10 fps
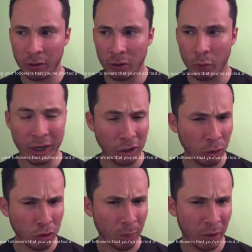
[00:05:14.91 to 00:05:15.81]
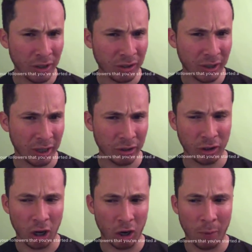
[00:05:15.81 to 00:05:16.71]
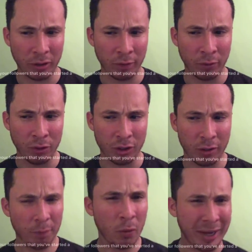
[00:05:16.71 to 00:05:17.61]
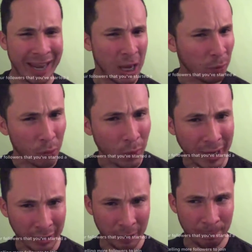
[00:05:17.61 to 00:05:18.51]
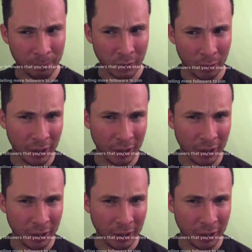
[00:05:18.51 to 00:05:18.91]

we can use the present tense to talk about the future, but we can't with rain, right?